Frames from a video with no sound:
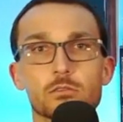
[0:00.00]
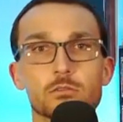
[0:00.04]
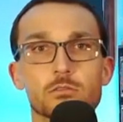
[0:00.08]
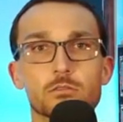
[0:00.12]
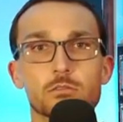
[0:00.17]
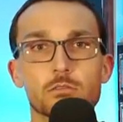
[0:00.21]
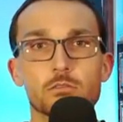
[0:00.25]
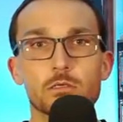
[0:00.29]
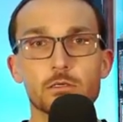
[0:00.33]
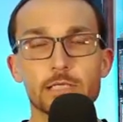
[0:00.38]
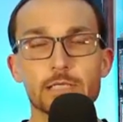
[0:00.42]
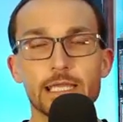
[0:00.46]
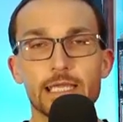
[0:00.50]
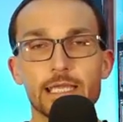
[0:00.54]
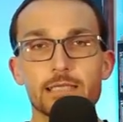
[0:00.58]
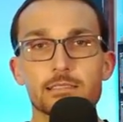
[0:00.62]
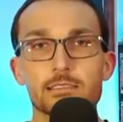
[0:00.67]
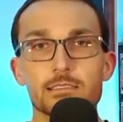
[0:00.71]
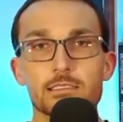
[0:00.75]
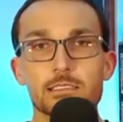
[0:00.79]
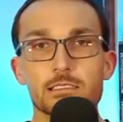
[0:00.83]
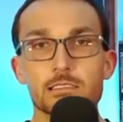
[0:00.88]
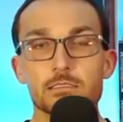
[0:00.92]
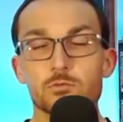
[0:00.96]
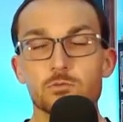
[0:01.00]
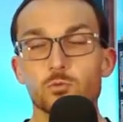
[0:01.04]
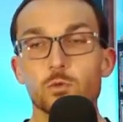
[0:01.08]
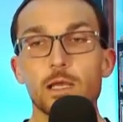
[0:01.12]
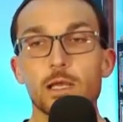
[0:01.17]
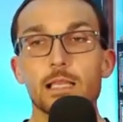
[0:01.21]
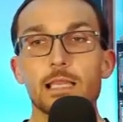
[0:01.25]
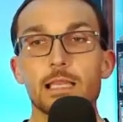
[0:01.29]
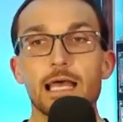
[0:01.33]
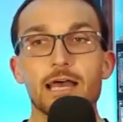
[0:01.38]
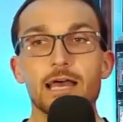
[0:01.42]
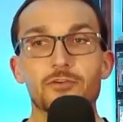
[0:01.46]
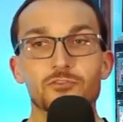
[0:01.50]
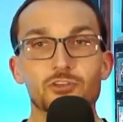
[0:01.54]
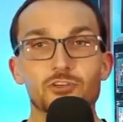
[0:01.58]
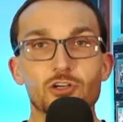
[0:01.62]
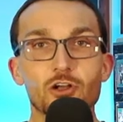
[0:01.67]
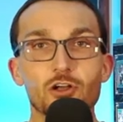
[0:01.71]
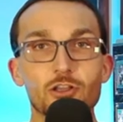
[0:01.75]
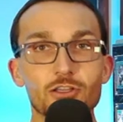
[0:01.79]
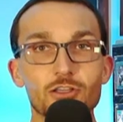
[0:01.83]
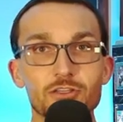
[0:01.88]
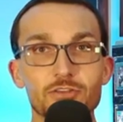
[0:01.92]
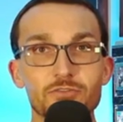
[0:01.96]
Okay, and this is well after
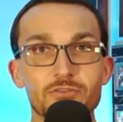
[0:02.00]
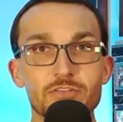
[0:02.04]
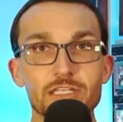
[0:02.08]
all of the